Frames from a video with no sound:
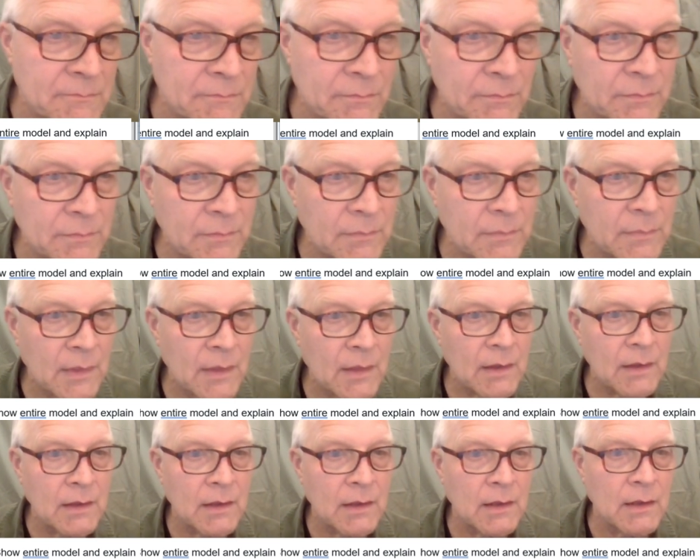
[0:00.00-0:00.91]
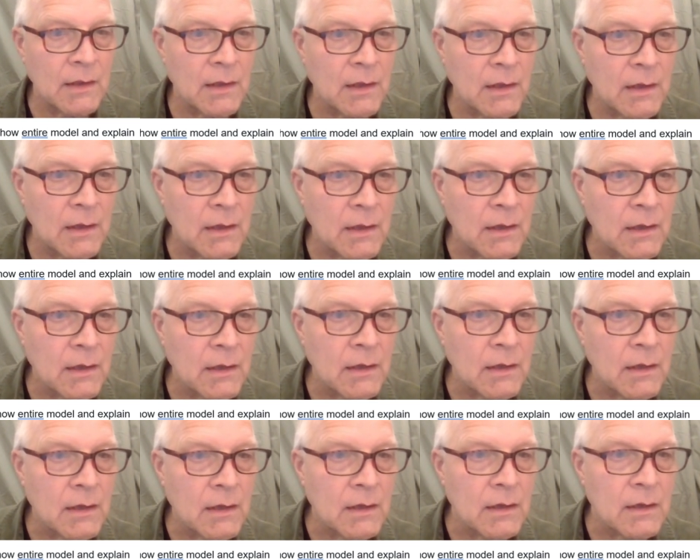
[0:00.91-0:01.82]

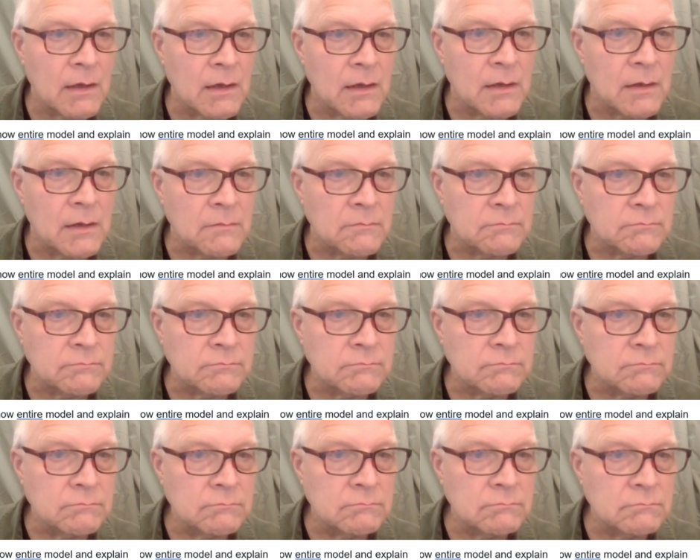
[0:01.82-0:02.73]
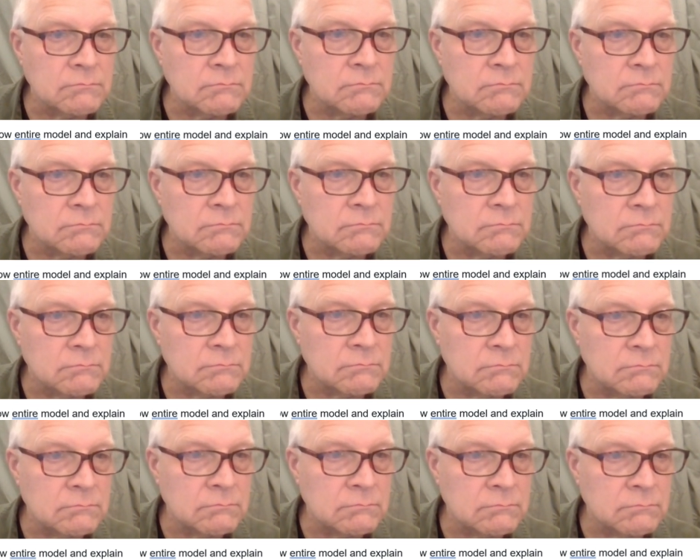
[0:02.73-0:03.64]

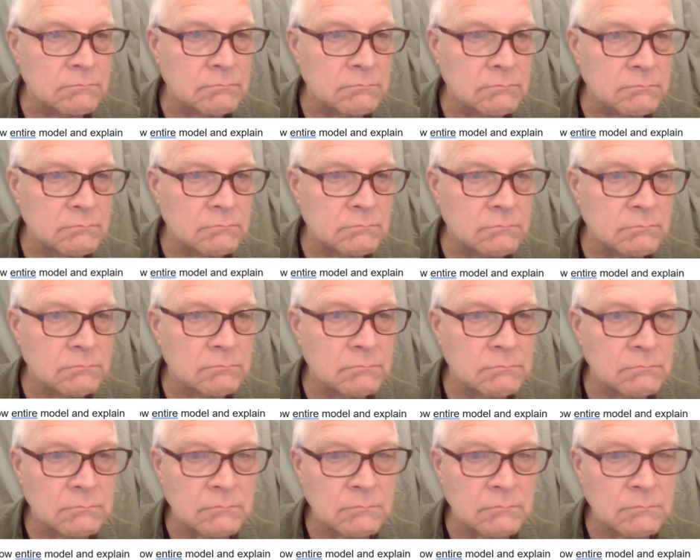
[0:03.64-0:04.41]
(silence)